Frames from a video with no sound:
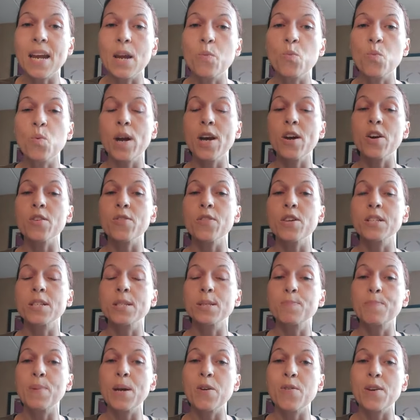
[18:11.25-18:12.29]
And where the
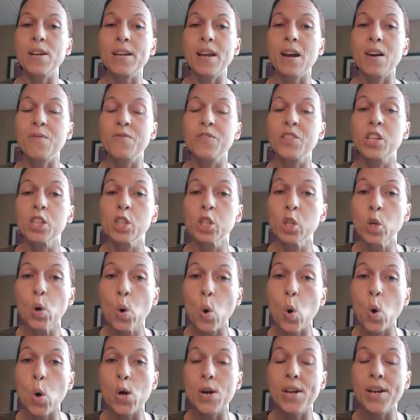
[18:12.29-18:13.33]
Spirit of the
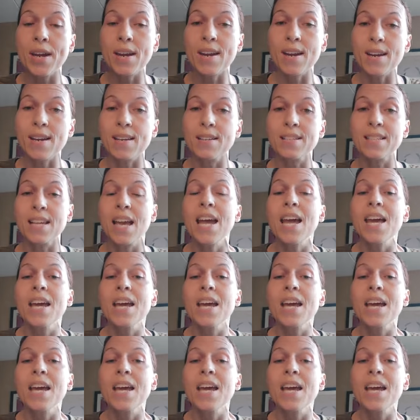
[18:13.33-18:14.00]
Lord is,